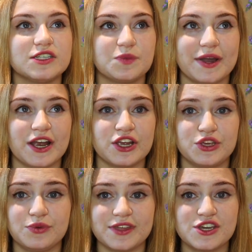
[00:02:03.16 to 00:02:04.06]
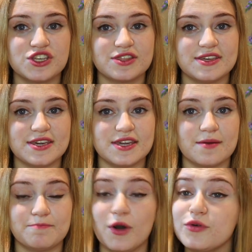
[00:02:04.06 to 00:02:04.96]
is where you think
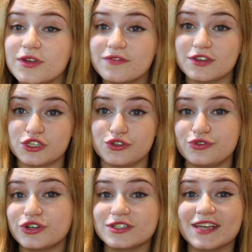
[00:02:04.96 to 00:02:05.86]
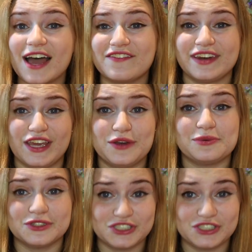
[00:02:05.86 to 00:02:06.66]
the both of the suitors have an equal